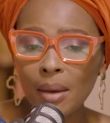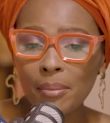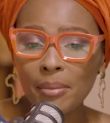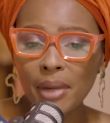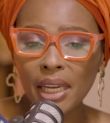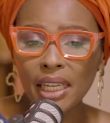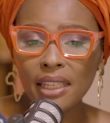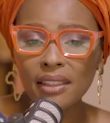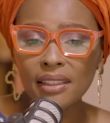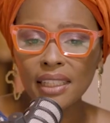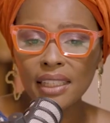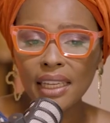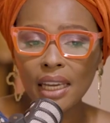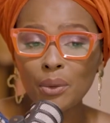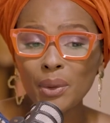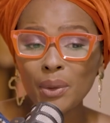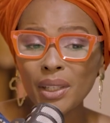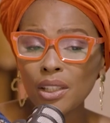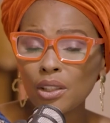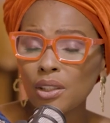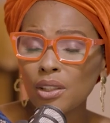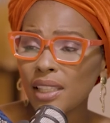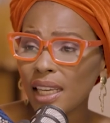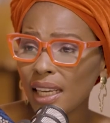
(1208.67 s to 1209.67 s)
amazing. And
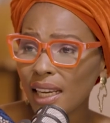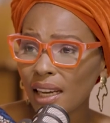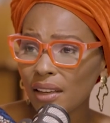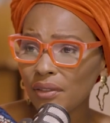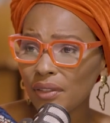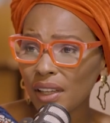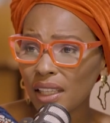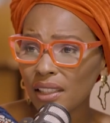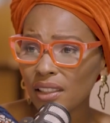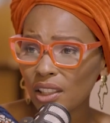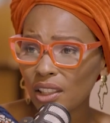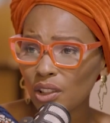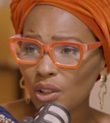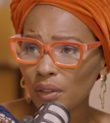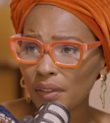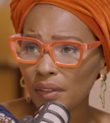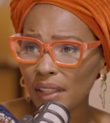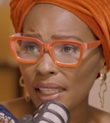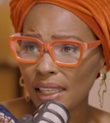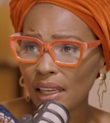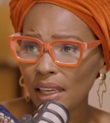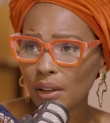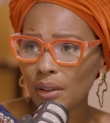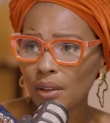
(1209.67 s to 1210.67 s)
we need to take advantage of
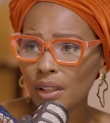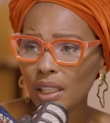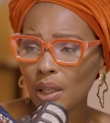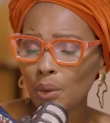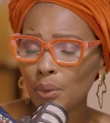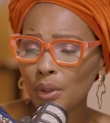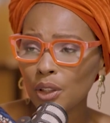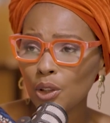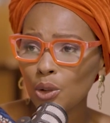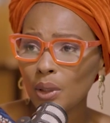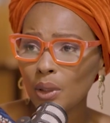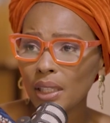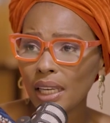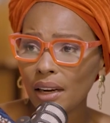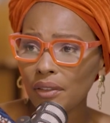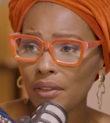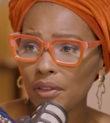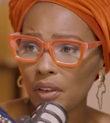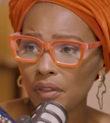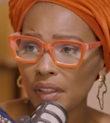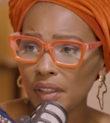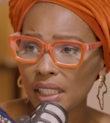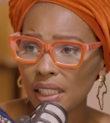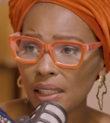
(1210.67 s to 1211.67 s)
that. I don't think we do
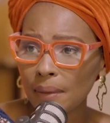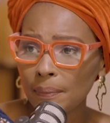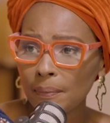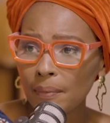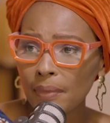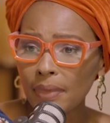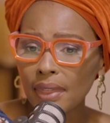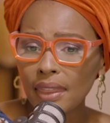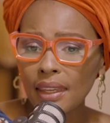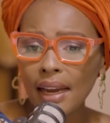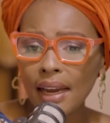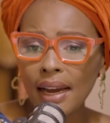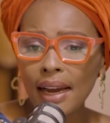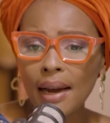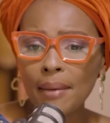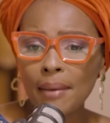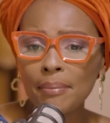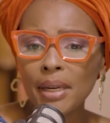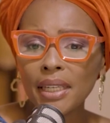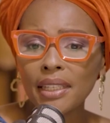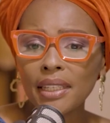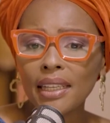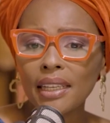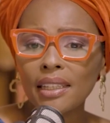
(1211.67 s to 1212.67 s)
enough of it.
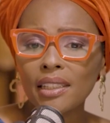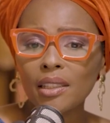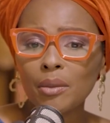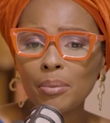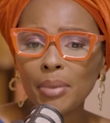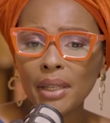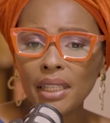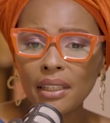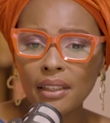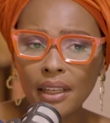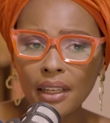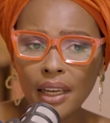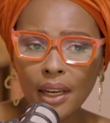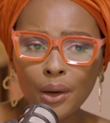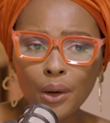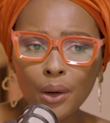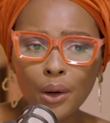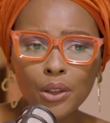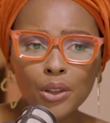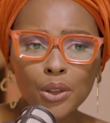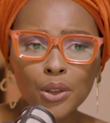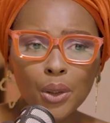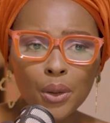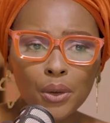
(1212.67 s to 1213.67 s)
But there's been a
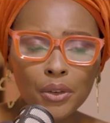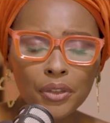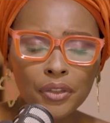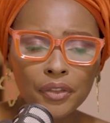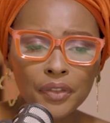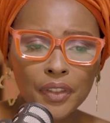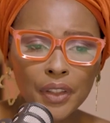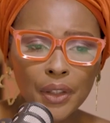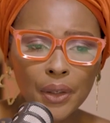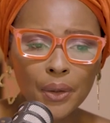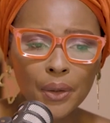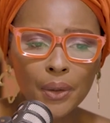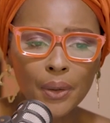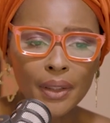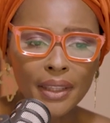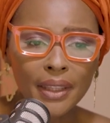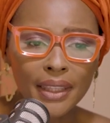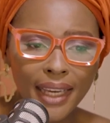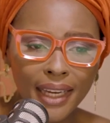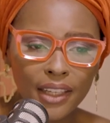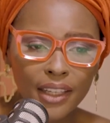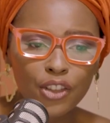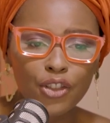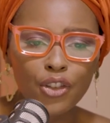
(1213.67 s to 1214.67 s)
lot of,
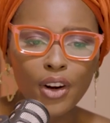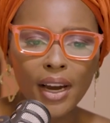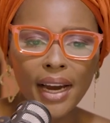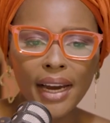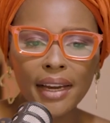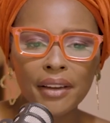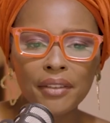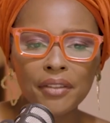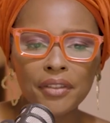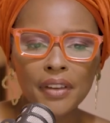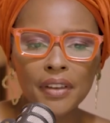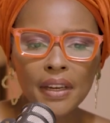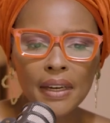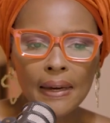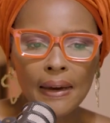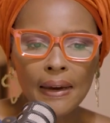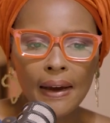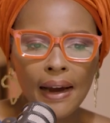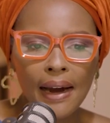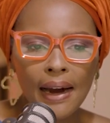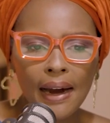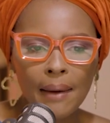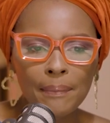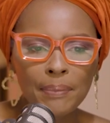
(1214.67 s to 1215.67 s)
that drive
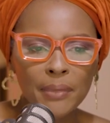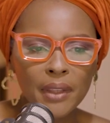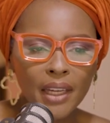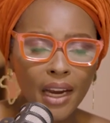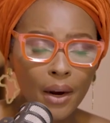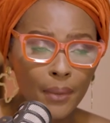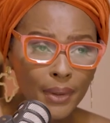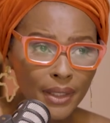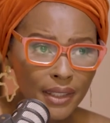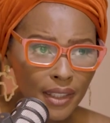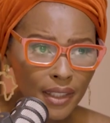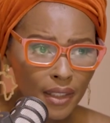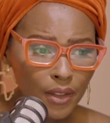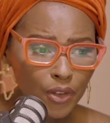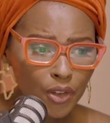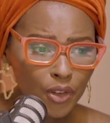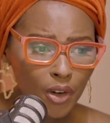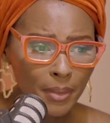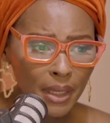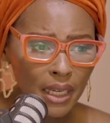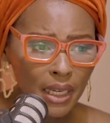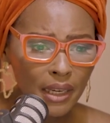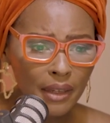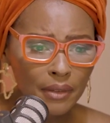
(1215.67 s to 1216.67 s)
ourselves
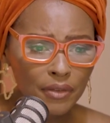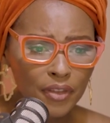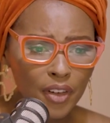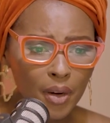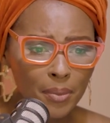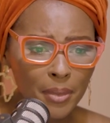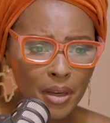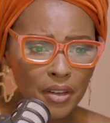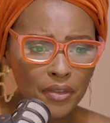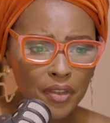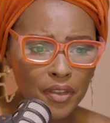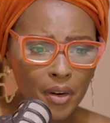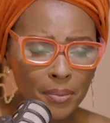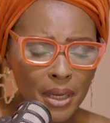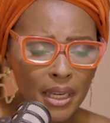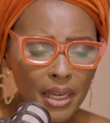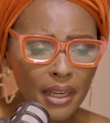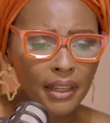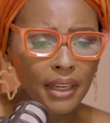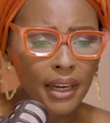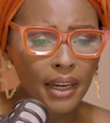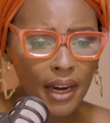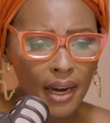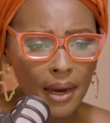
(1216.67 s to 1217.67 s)
from
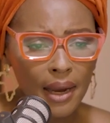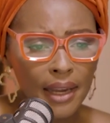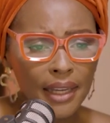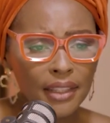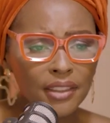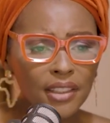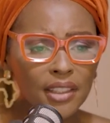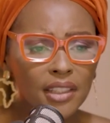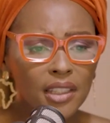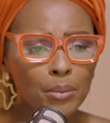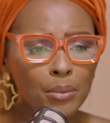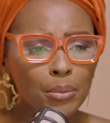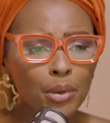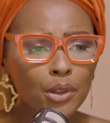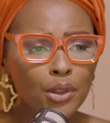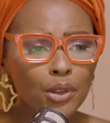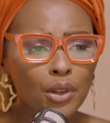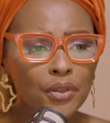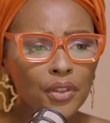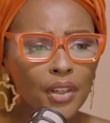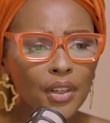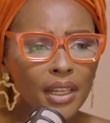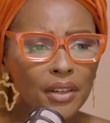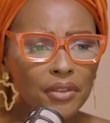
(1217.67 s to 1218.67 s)
a agency
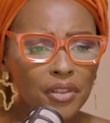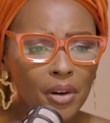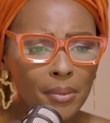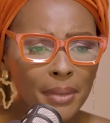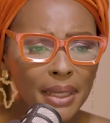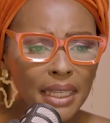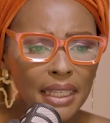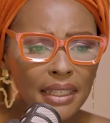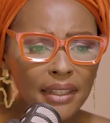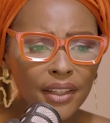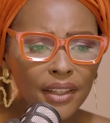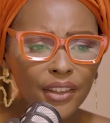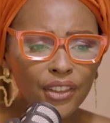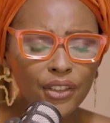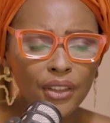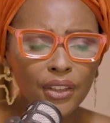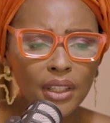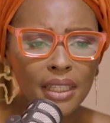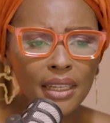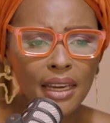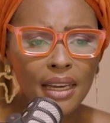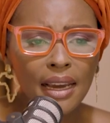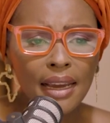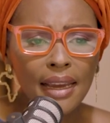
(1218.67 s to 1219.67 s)
point of view and from an
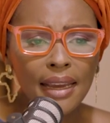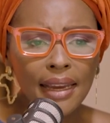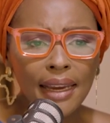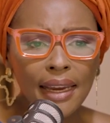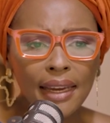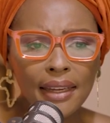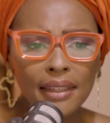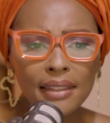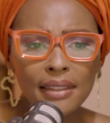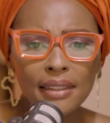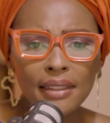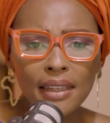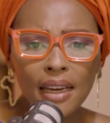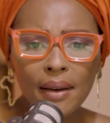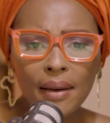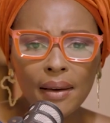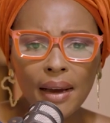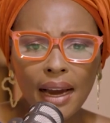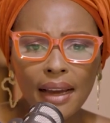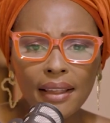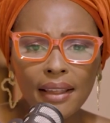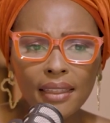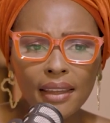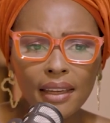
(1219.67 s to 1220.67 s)
industry. And
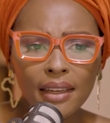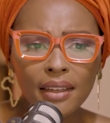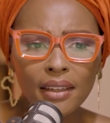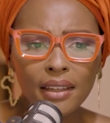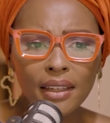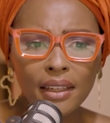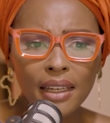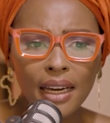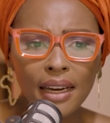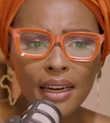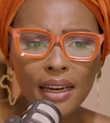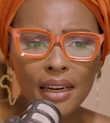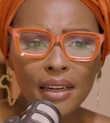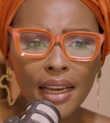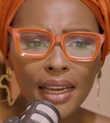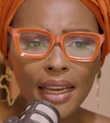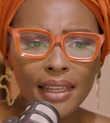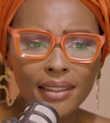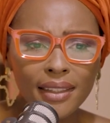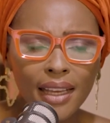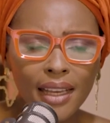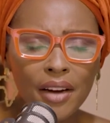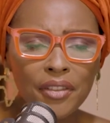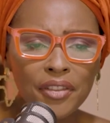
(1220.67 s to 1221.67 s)
I think
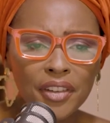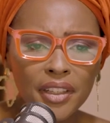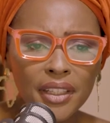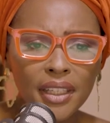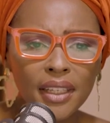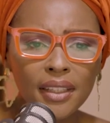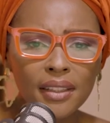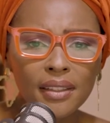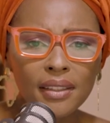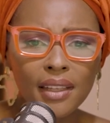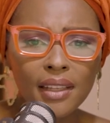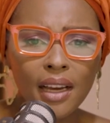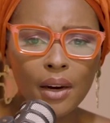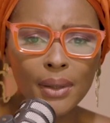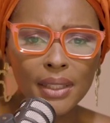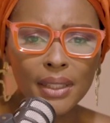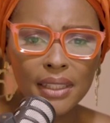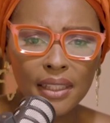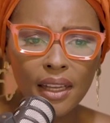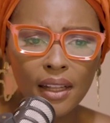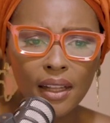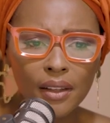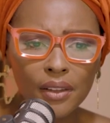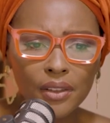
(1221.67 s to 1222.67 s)
as Africans
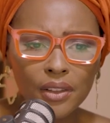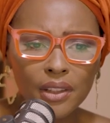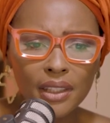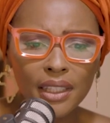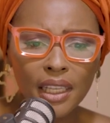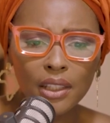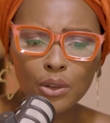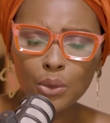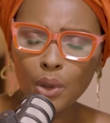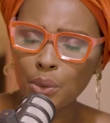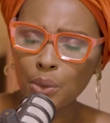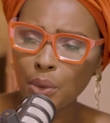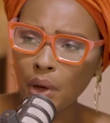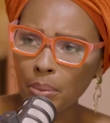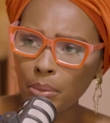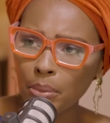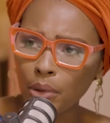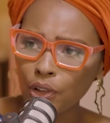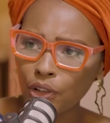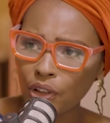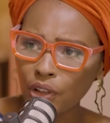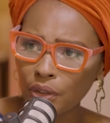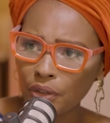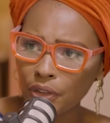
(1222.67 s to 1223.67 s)
ourselves, that's what we are
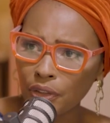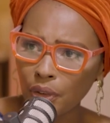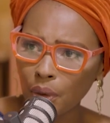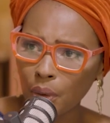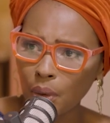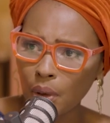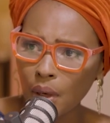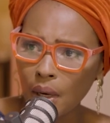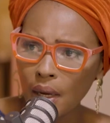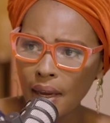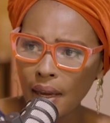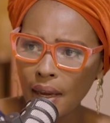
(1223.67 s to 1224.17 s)
pushing for.